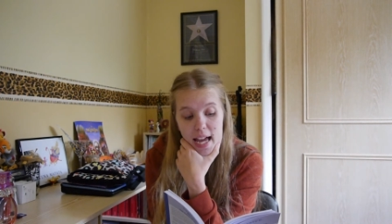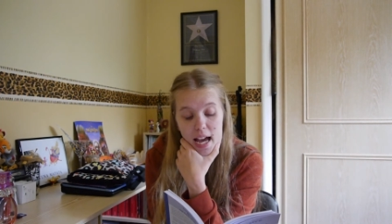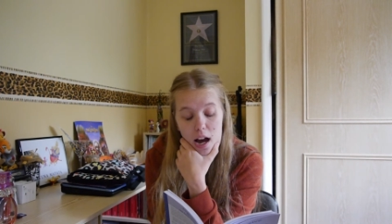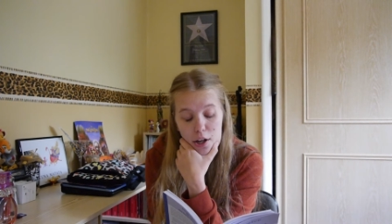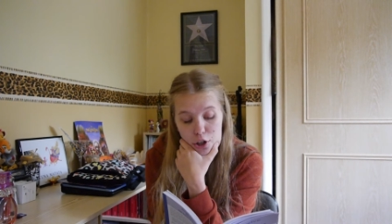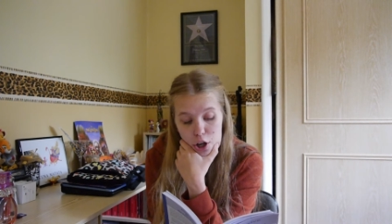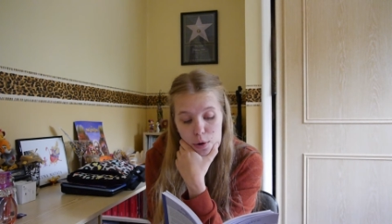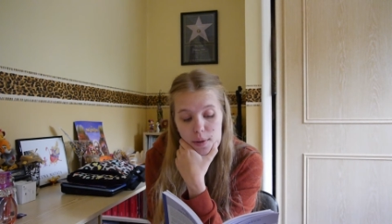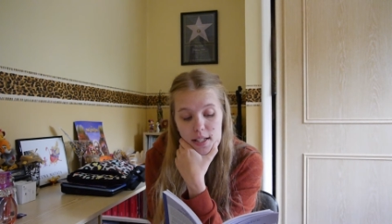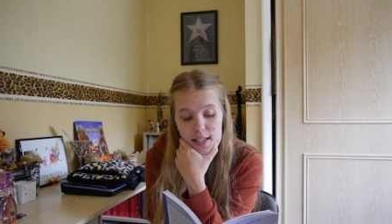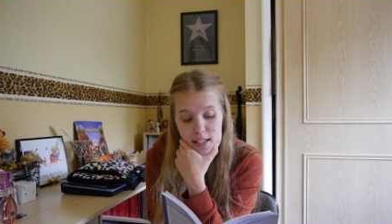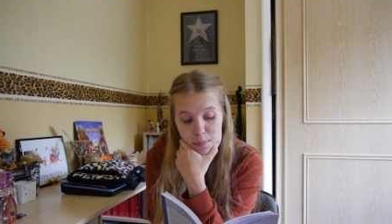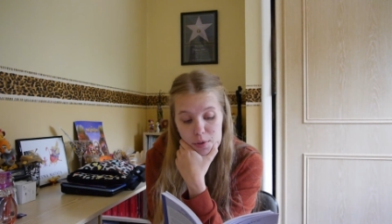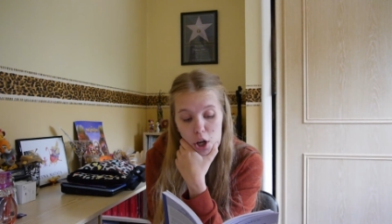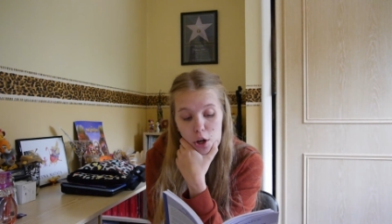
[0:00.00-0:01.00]
I know it
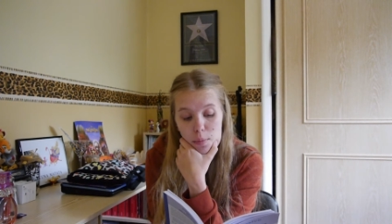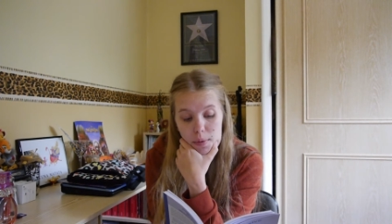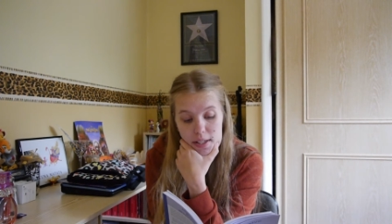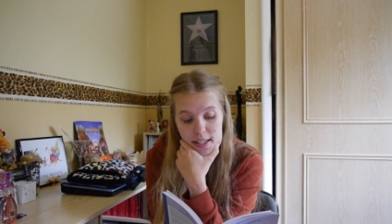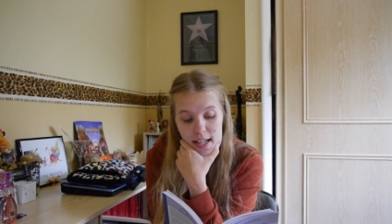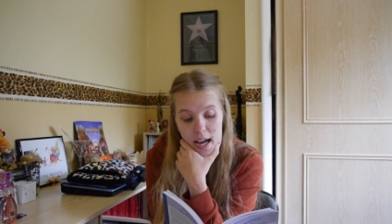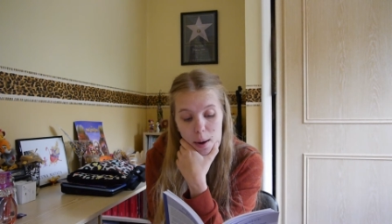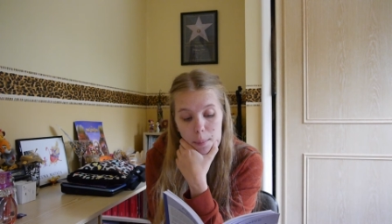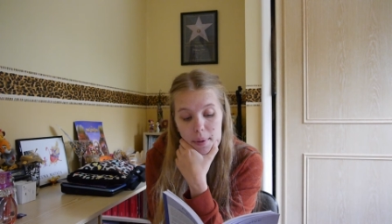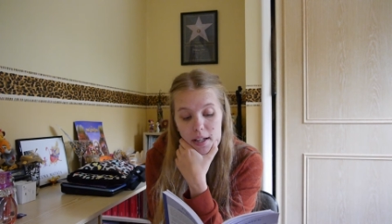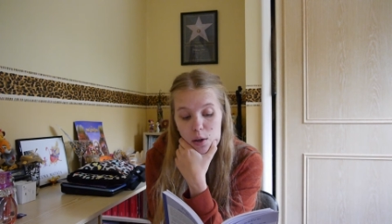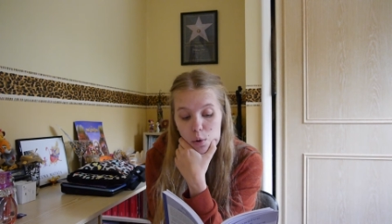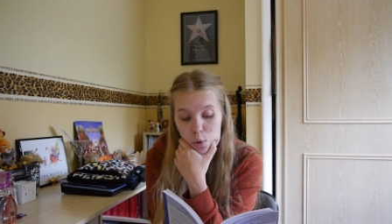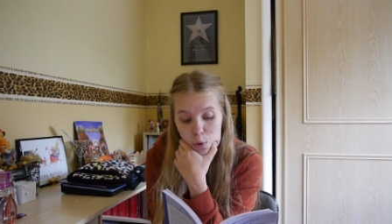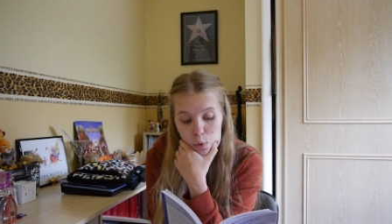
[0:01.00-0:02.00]
seems hopeless now, but
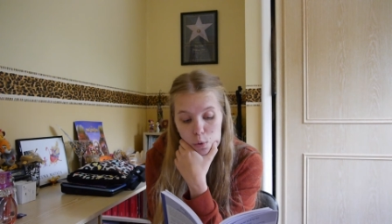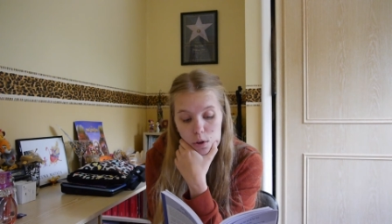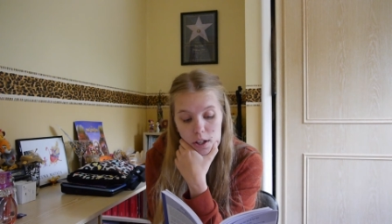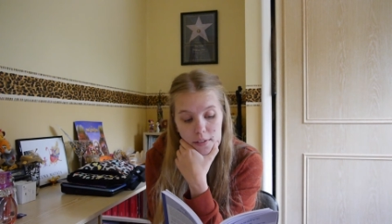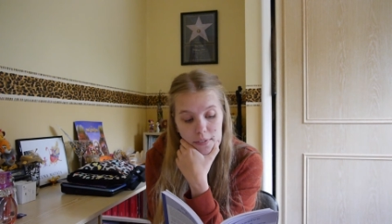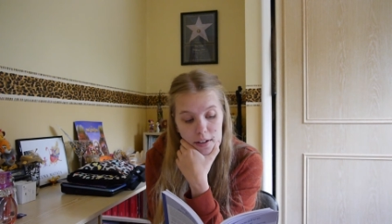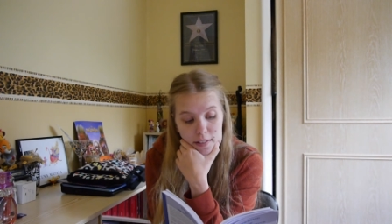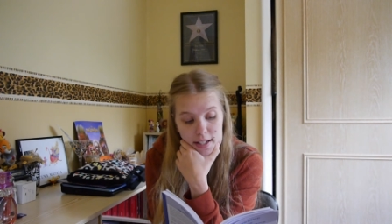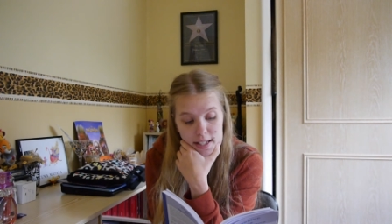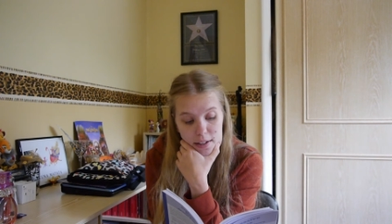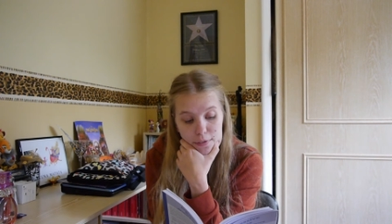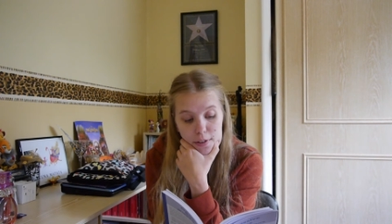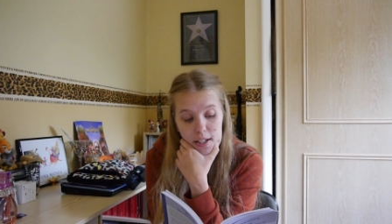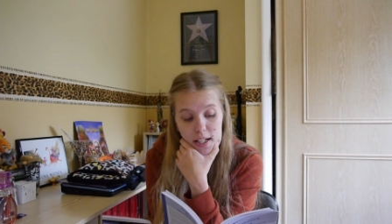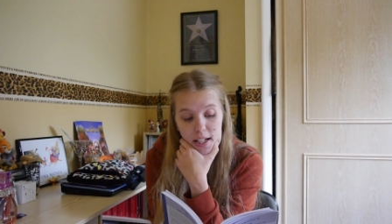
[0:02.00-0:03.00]
it will all look very
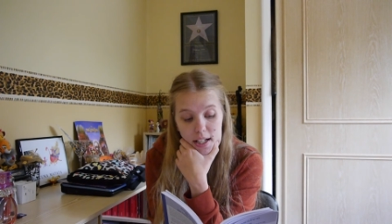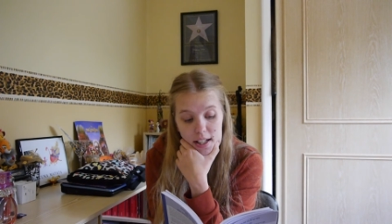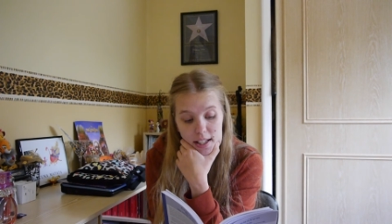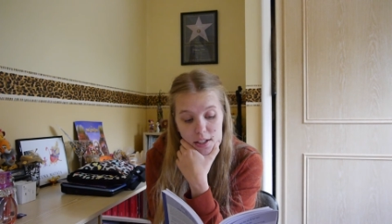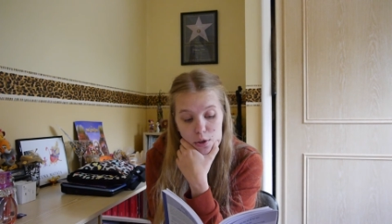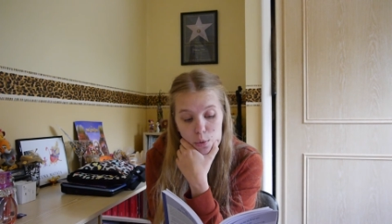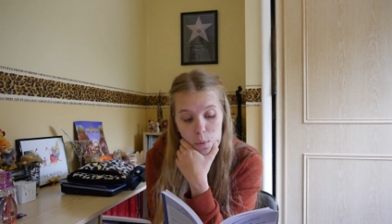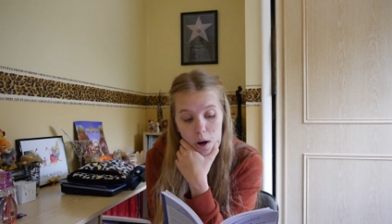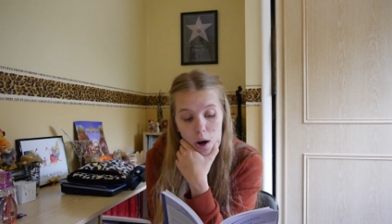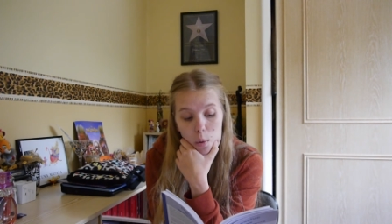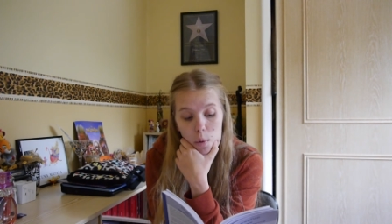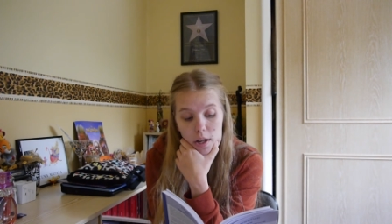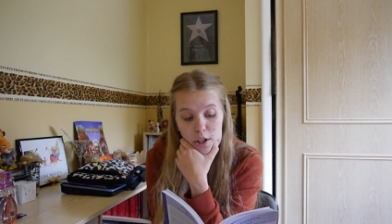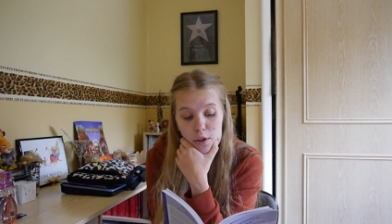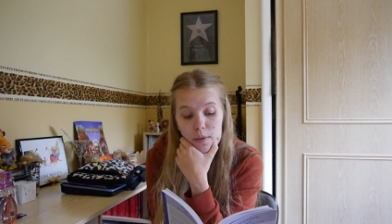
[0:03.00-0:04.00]
different in a little
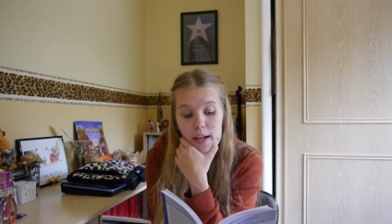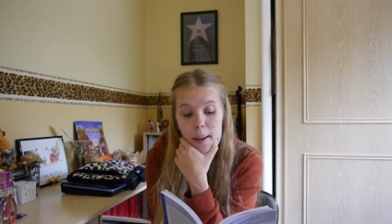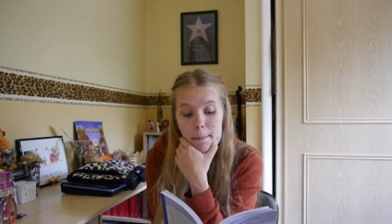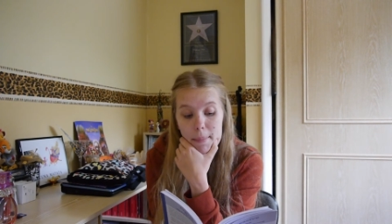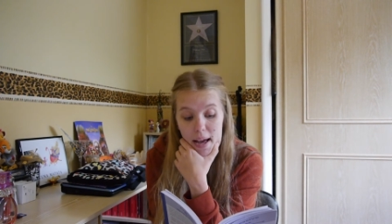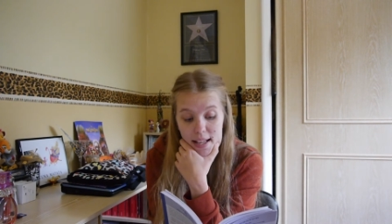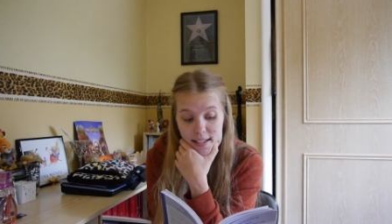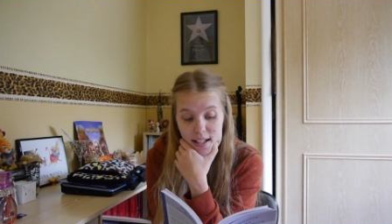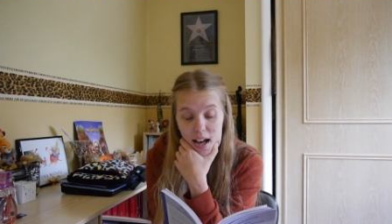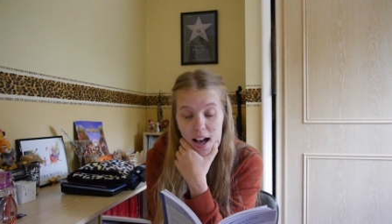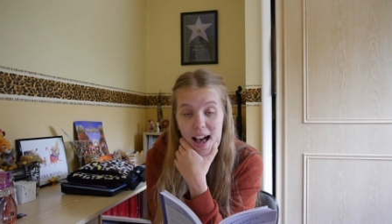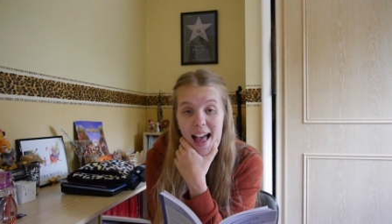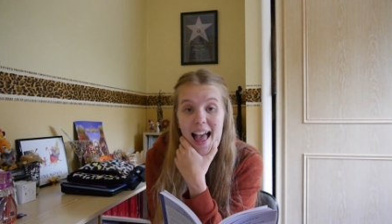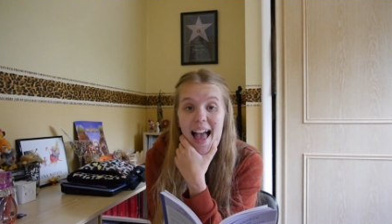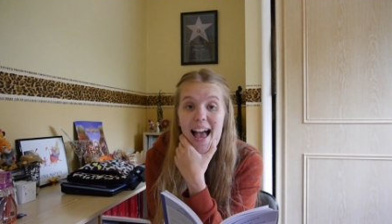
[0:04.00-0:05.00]
while when you get
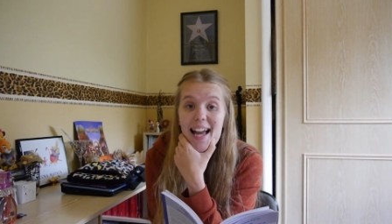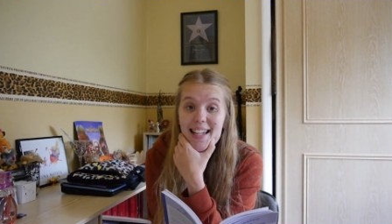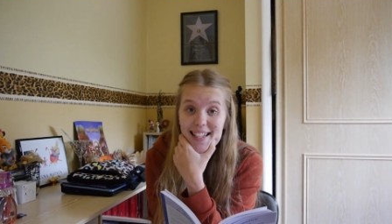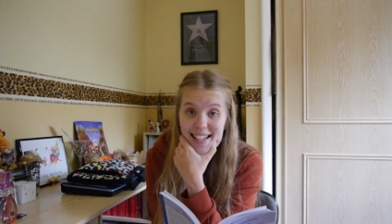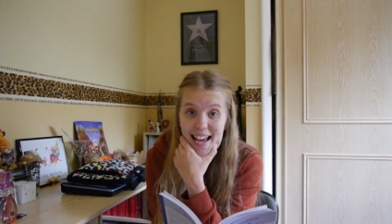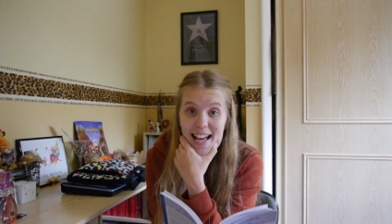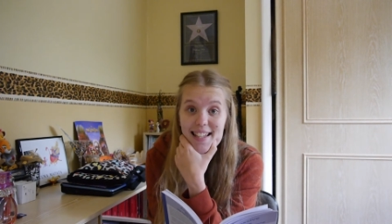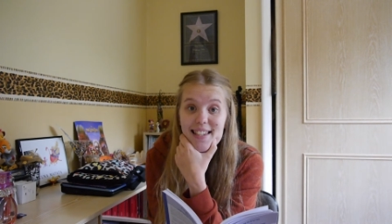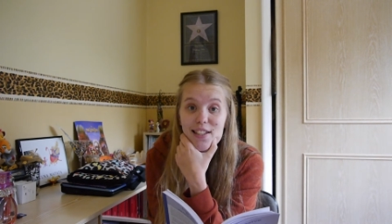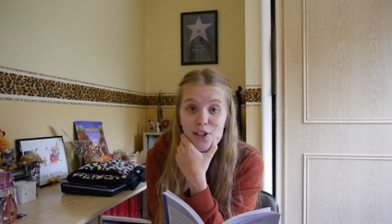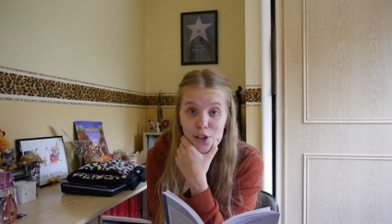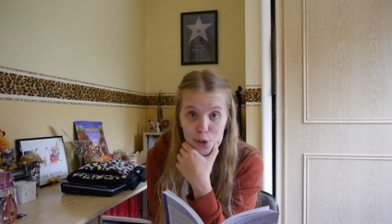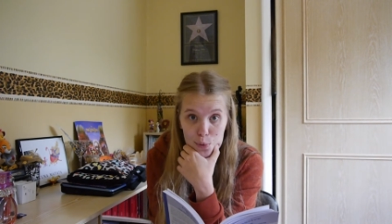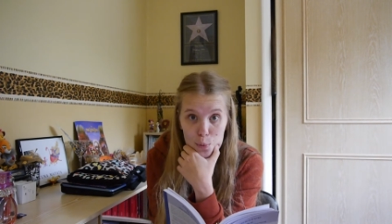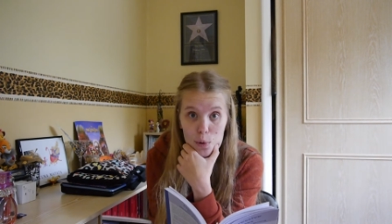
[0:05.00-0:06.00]
better. And yes,
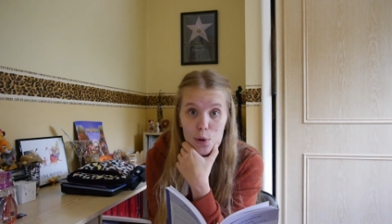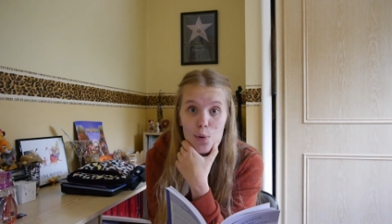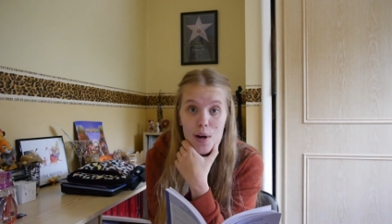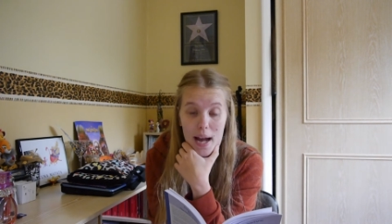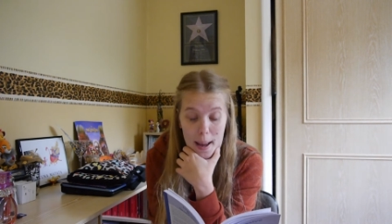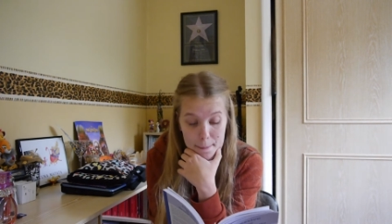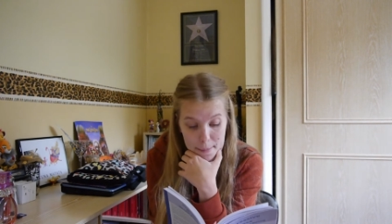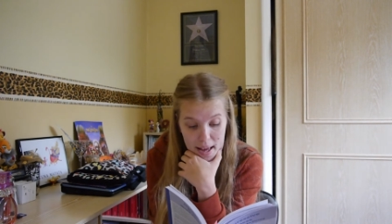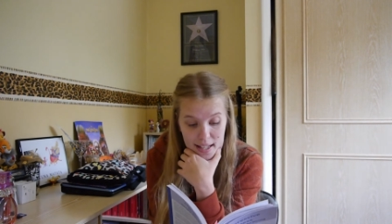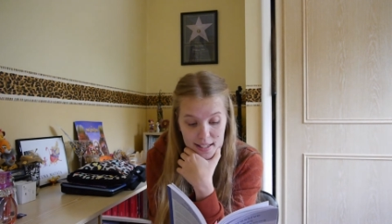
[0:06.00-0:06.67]
you will get